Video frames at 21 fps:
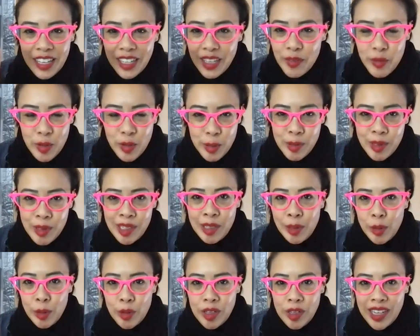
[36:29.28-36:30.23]
I love working with you,
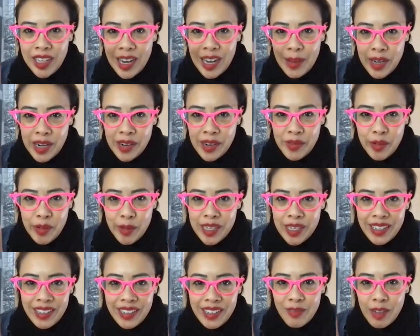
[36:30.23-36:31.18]
Lloyd. I mean, I've
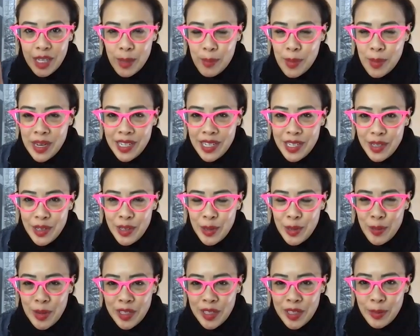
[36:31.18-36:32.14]
already recommended you to
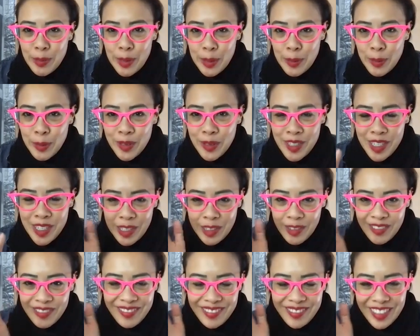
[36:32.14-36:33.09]
a bunch of people. So,
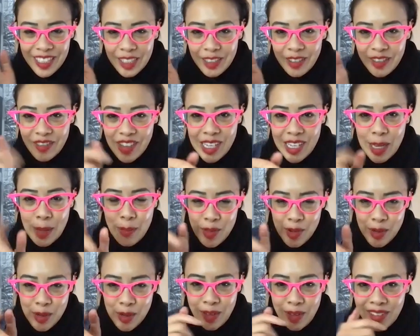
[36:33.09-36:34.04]
you know, if they come
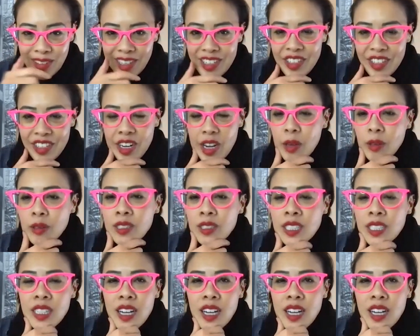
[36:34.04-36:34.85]
through, I'll let you know.